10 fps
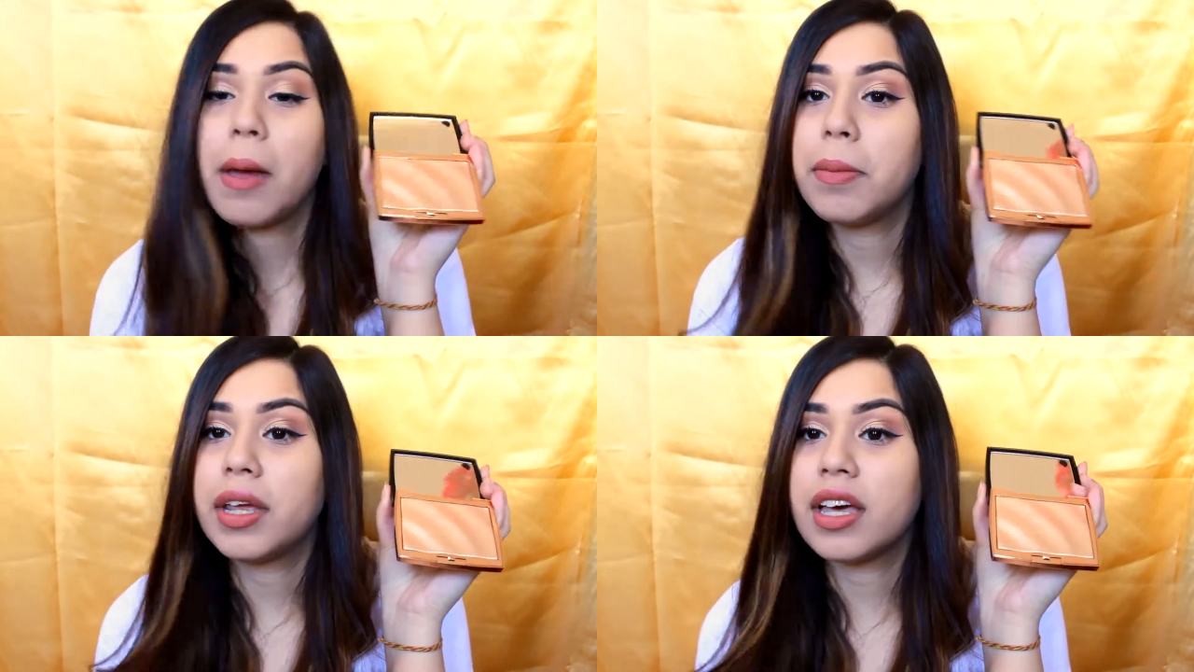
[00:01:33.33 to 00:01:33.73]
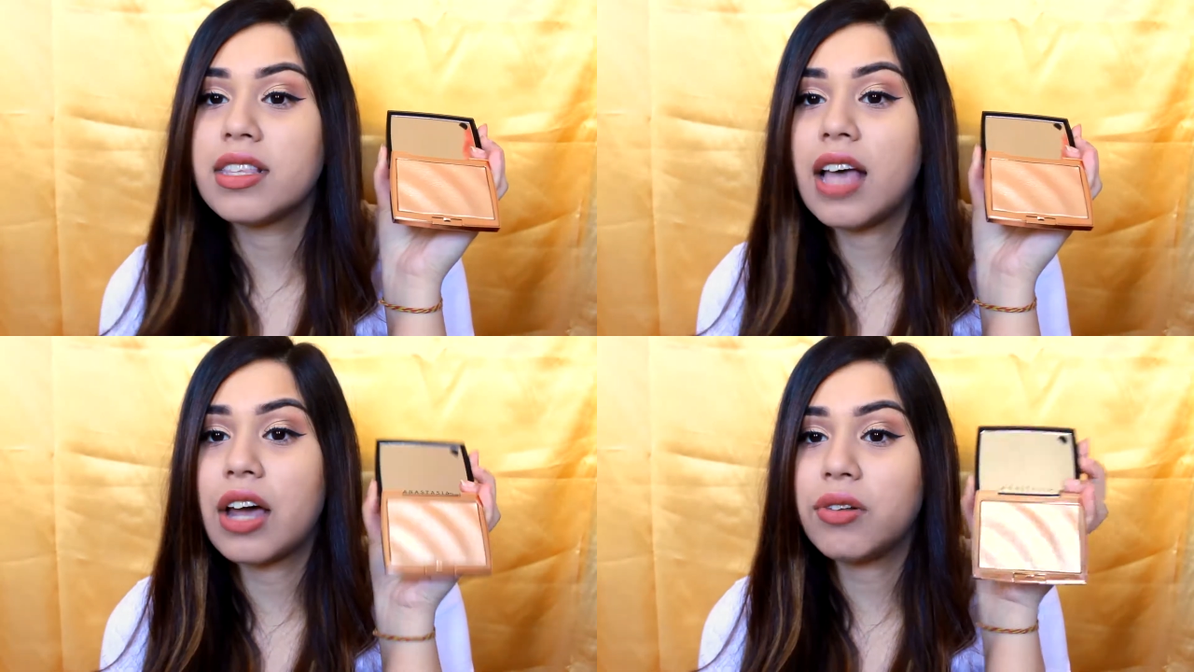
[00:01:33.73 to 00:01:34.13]
because
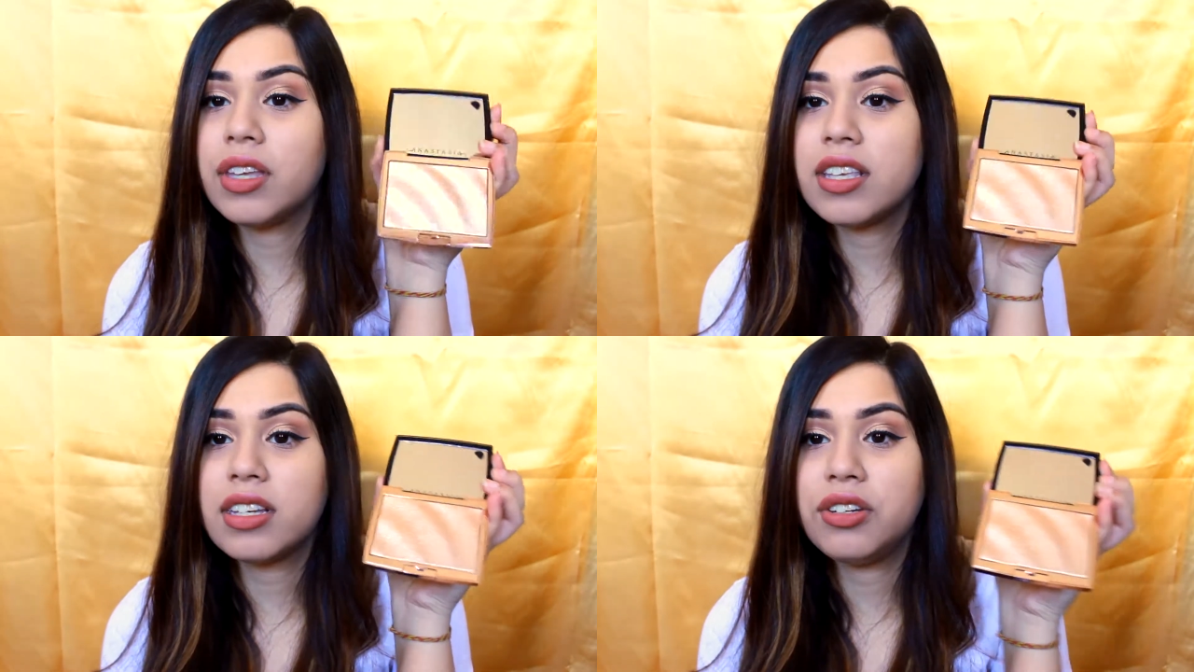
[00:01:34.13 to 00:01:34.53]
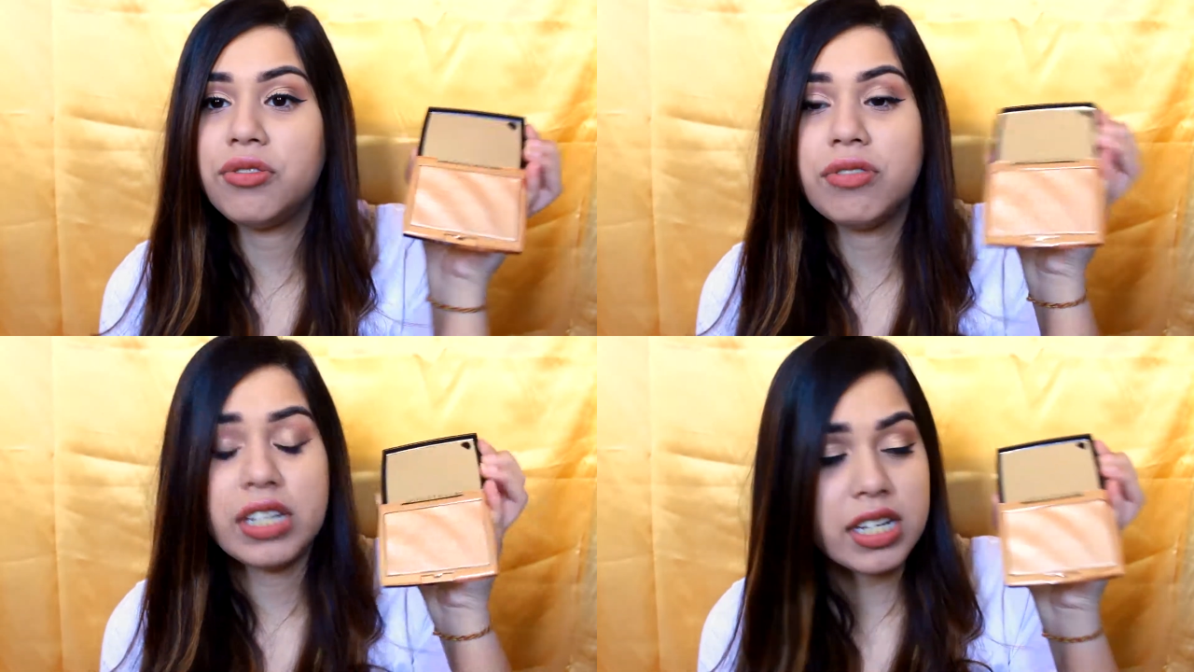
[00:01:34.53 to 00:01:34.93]
not only is it
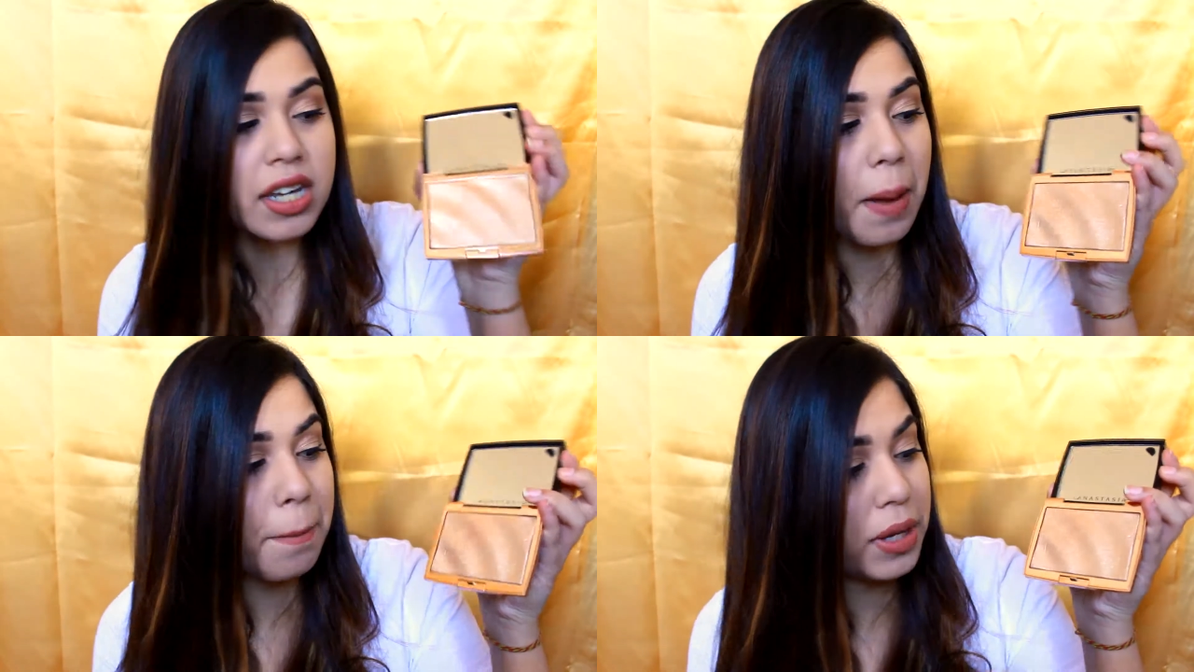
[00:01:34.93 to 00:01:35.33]
unique,